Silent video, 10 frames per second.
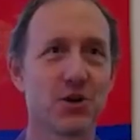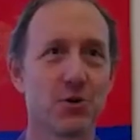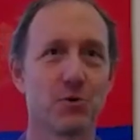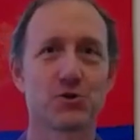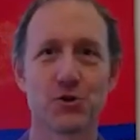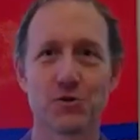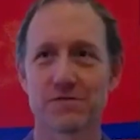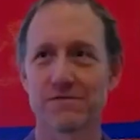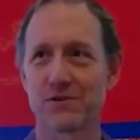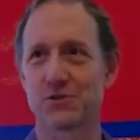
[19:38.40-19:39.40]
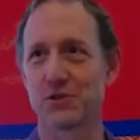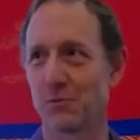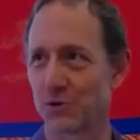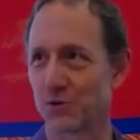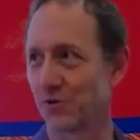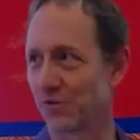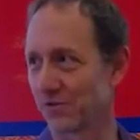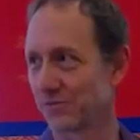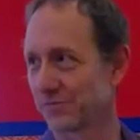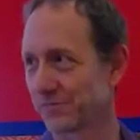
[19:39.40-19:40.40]
second noble truth, first
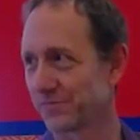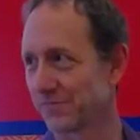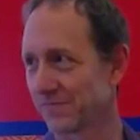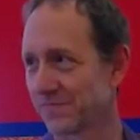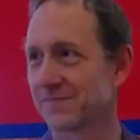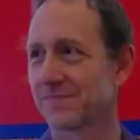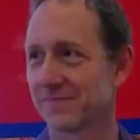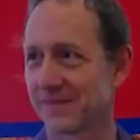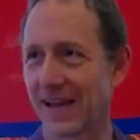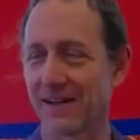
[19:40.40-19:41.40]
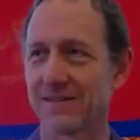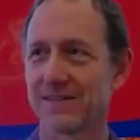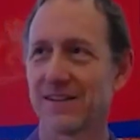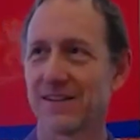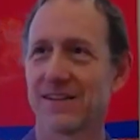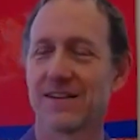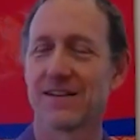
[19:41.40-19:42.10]
noble truth. Yeah.